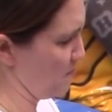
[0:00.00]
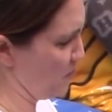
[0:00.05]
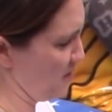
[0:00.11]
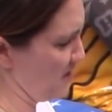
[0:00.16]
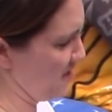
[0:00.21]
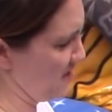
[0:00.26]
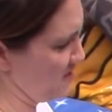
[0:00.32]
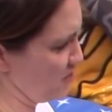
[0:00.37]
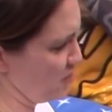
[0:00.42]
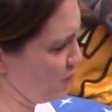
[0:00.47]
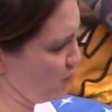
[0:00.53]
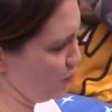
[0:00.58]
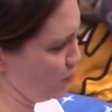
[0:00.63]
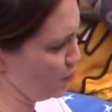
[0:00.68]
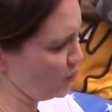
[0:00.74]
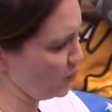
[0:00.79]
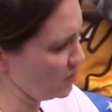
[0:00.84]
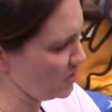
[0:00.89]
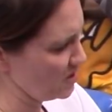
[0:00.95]
brand new
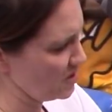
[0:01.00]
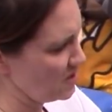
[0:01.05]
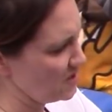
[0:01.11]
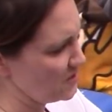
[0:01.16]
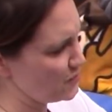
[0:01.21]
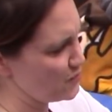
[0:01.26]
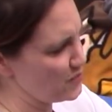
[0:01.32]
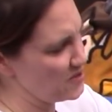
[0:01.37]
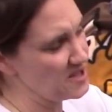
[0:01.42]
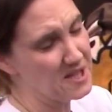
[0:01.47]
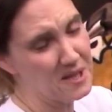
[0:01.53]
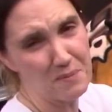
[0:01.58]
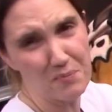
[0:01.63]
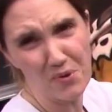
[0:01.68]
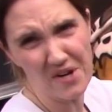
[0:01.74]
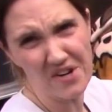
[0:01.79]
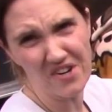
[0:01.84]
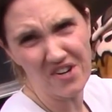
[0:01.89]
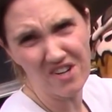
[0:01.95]
3D
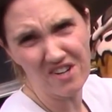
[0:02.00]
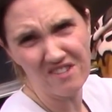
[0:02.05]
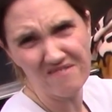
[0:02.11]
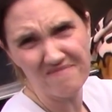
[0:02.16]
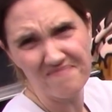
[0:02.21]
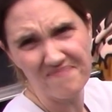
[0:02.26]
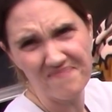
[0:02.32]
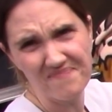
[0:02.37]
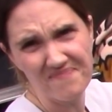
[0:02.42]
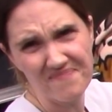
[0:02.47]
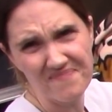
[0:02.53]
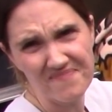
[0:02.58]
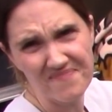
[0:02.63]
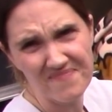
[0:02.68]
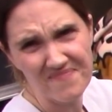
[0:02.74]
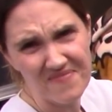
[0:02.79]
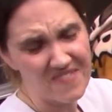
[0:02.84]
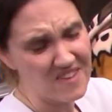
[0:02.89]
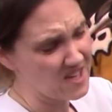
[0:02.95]
printer,
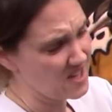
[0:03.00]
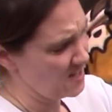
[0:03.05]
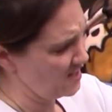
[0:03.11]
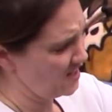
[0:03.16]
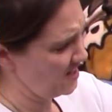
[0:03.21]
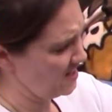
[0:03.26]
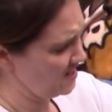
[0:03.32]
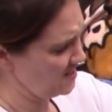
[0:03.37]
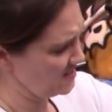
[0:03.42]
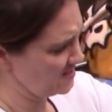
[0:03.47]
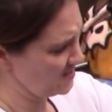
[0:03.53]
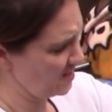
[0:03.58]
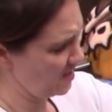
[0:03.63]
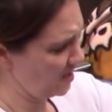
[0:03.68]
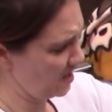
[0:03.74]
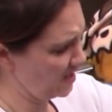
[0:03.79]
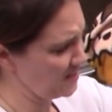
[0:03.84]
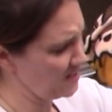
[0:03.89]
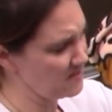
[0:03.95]
and
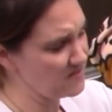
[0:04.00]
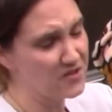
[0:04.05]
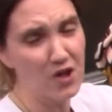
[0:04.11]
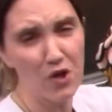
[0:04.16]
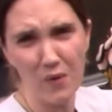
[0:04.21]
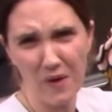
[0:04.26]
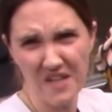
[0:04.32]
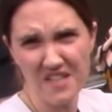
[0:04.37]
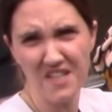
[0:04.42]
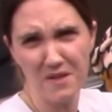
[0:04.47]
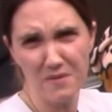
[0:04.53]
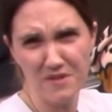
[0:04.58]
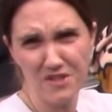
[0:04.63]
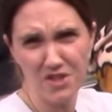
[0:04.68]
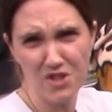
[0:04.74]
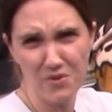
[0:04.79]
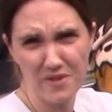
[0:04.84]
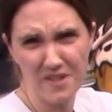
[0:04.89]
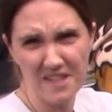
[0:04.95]
I have no idea what to
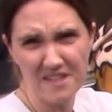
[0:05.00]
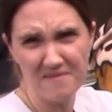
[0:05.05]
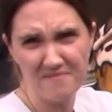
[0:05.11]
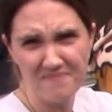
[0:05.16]
do with it.